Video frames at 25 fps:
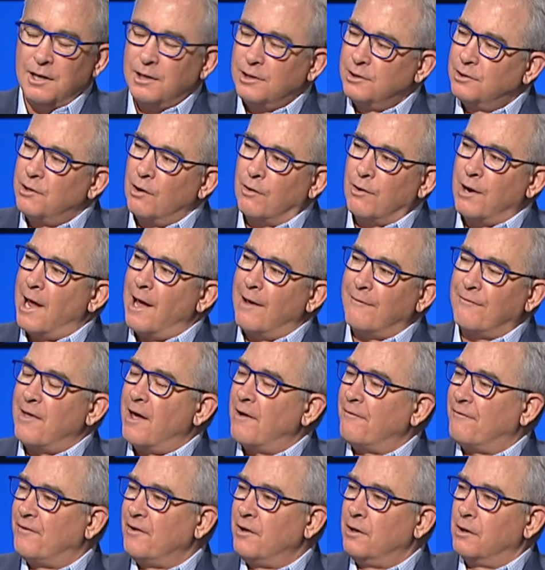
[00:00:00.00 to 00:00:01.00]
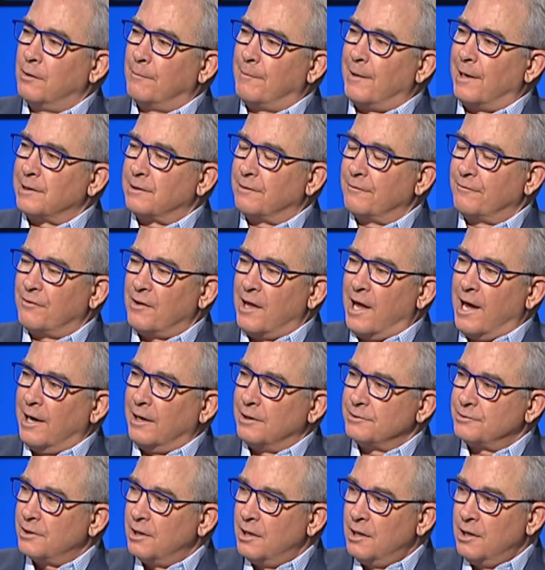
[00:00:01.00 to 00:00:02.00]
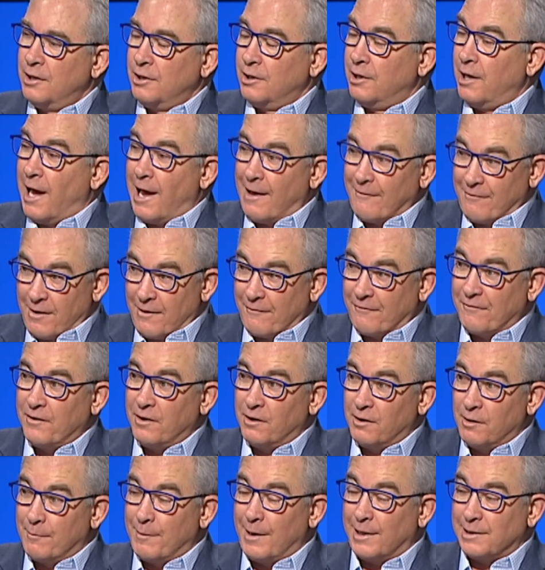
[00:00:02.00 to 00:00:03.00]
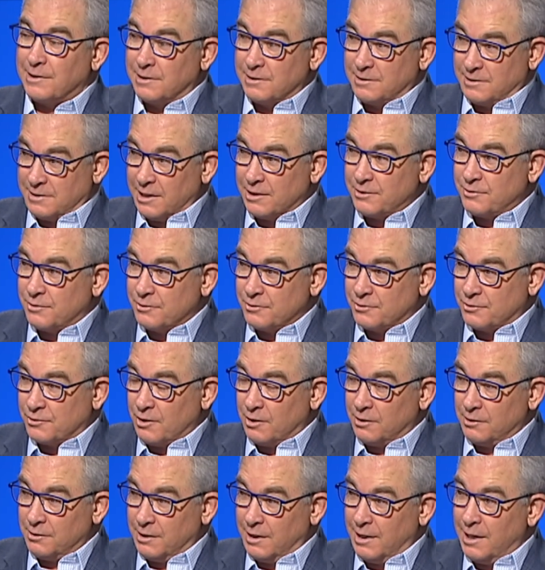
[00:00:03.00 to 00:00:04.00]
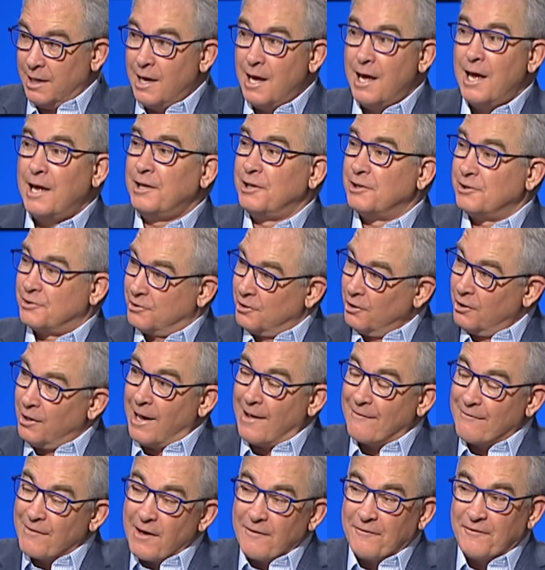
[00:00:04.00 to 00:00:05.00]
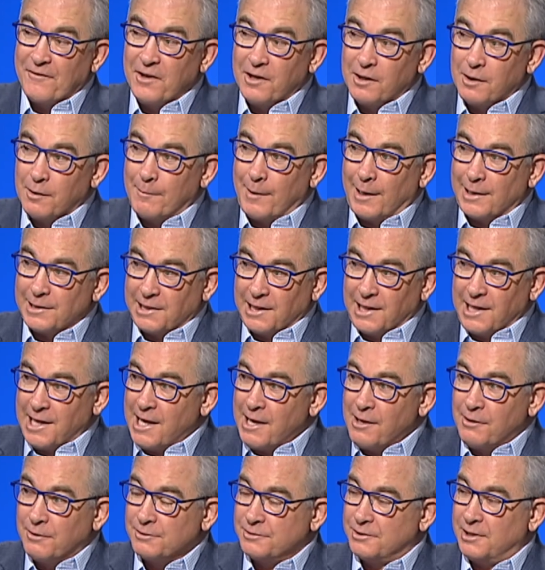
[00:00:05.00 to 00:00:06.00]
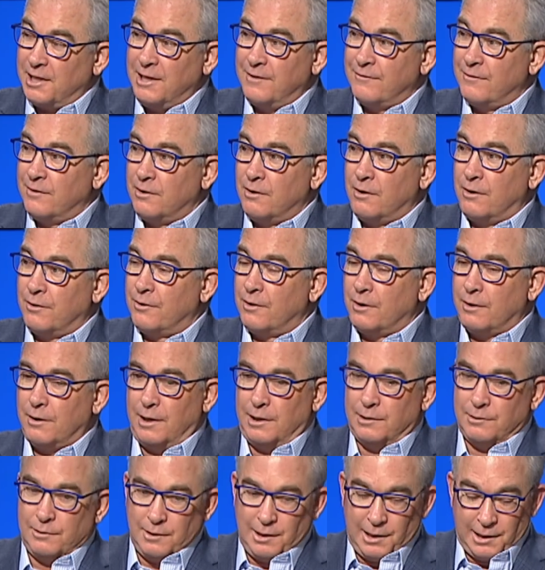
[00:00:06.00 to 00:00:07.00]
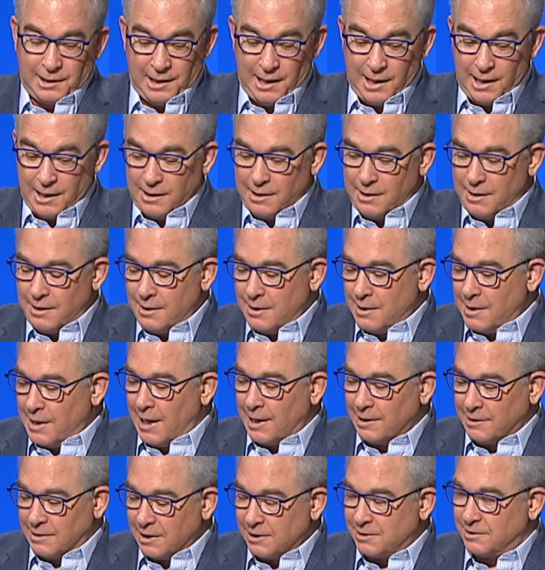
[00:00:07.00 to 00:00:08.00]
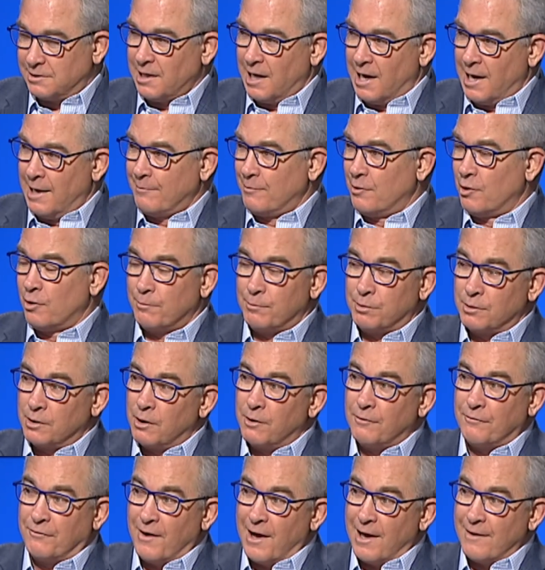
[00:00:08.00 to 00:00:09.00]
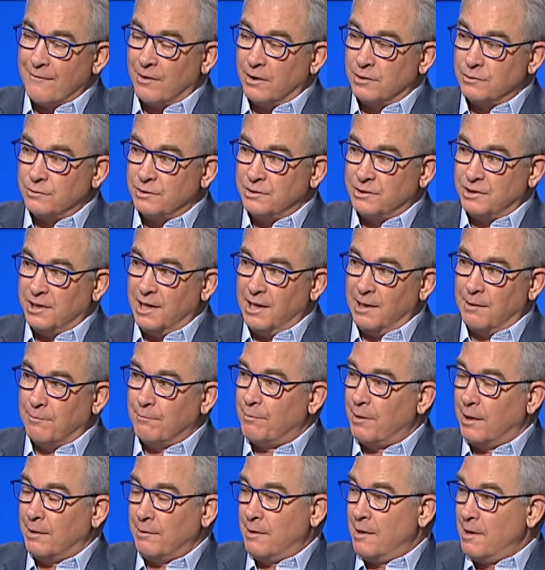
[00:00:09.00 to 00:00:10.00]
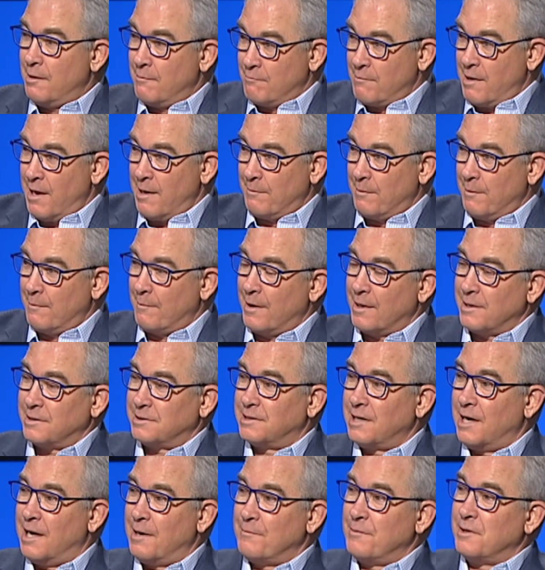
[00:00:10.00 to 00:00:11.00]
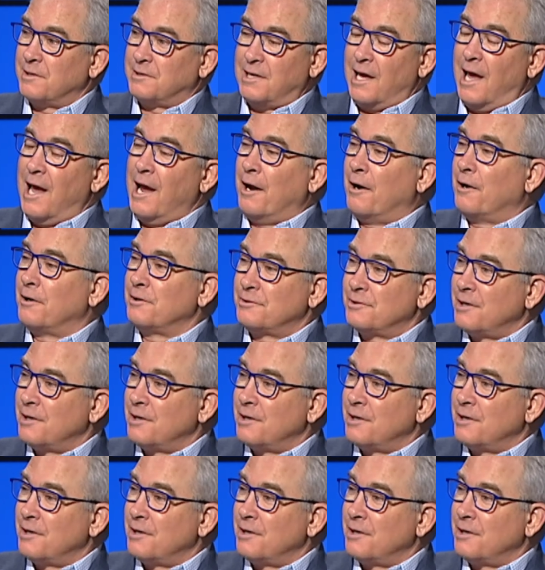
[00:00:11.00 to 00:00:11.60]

You don't have that feel about the Flyers. You have that feel about the Sixers, certainly. You still have that feel about the Eagles, even though they're, again, at this time, they're a below 500 team. But maybe by the time this airs...